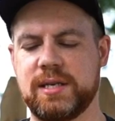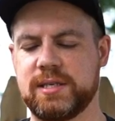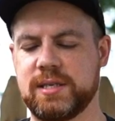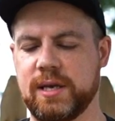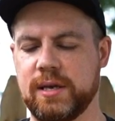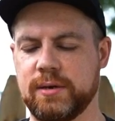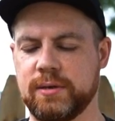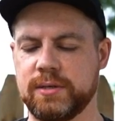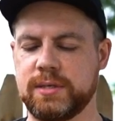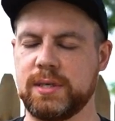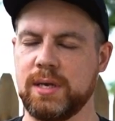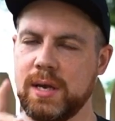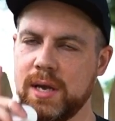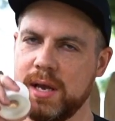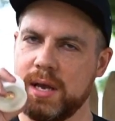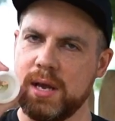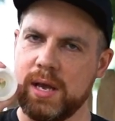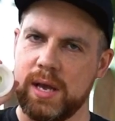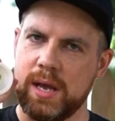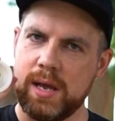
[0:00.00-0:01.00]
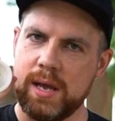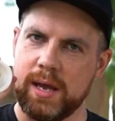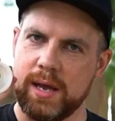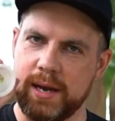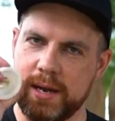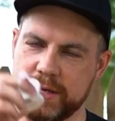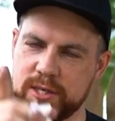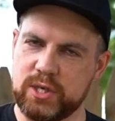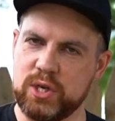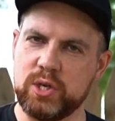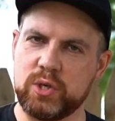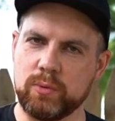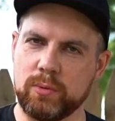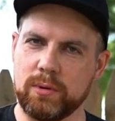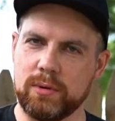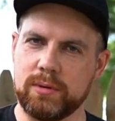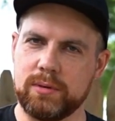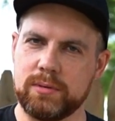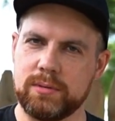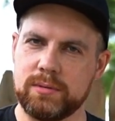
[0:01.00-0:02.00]
Skills. And as
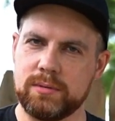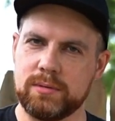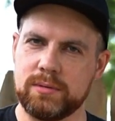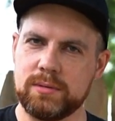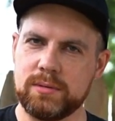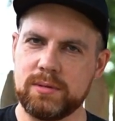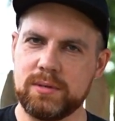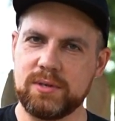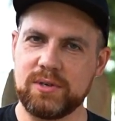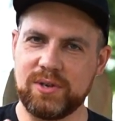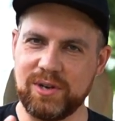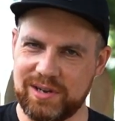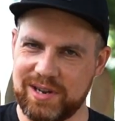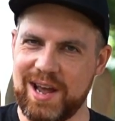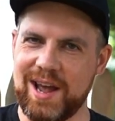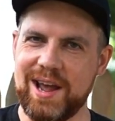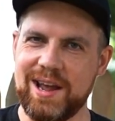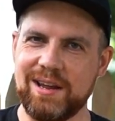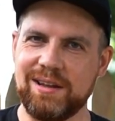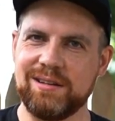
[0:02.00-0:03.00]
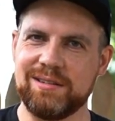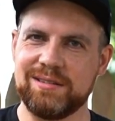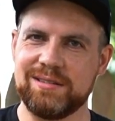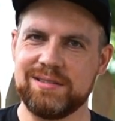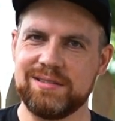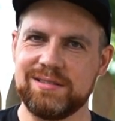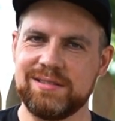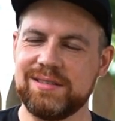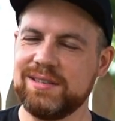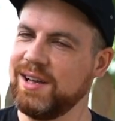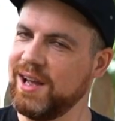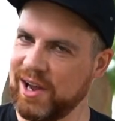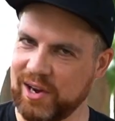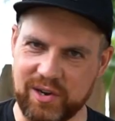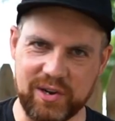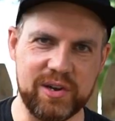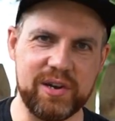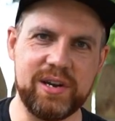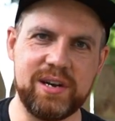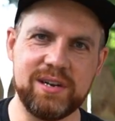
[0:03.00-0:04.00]
usual, good day, and
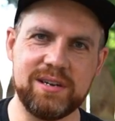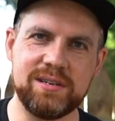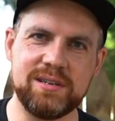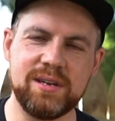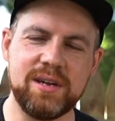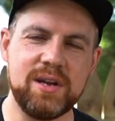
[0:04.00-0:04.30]
good night.